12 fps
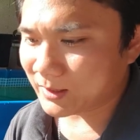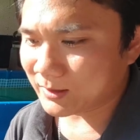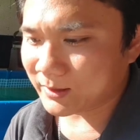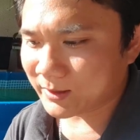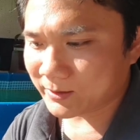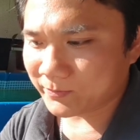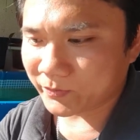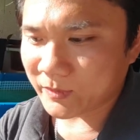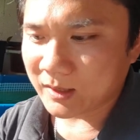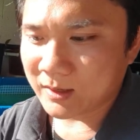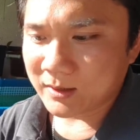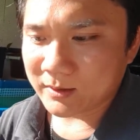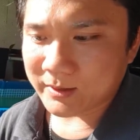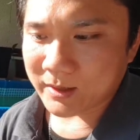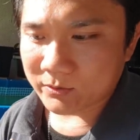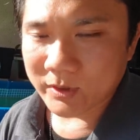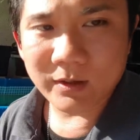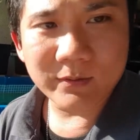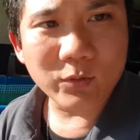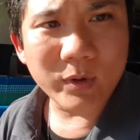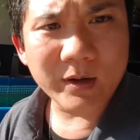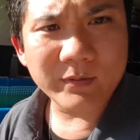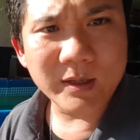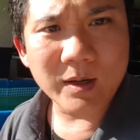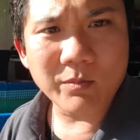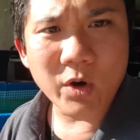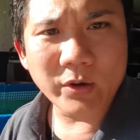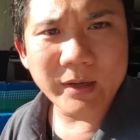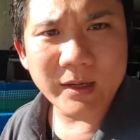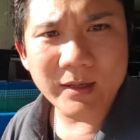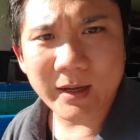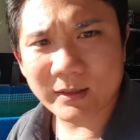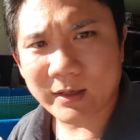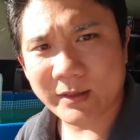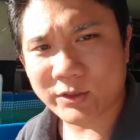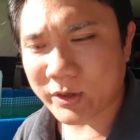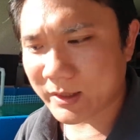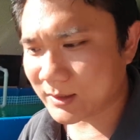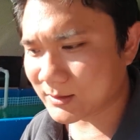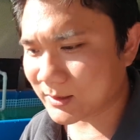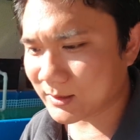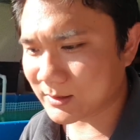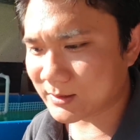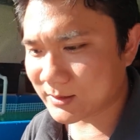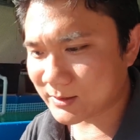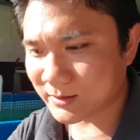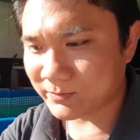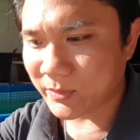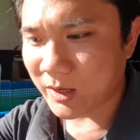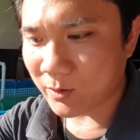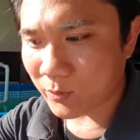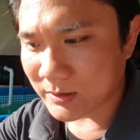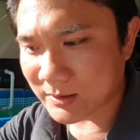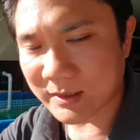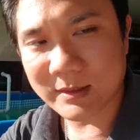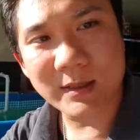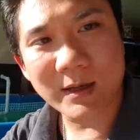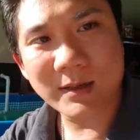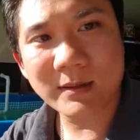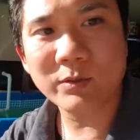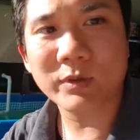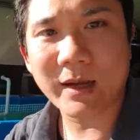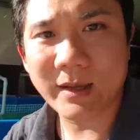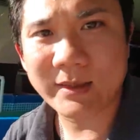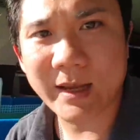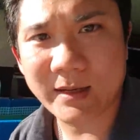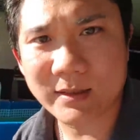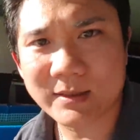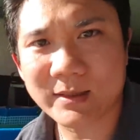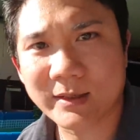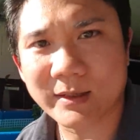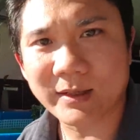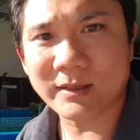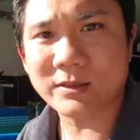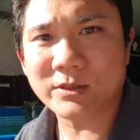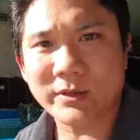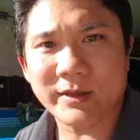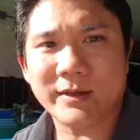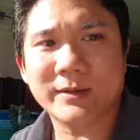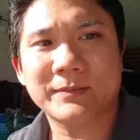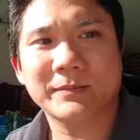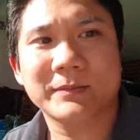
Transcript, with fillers: and let him get rid of whatever ammonia and nitrite that's in his system. Once that's done, we'll add the anesthetic into there.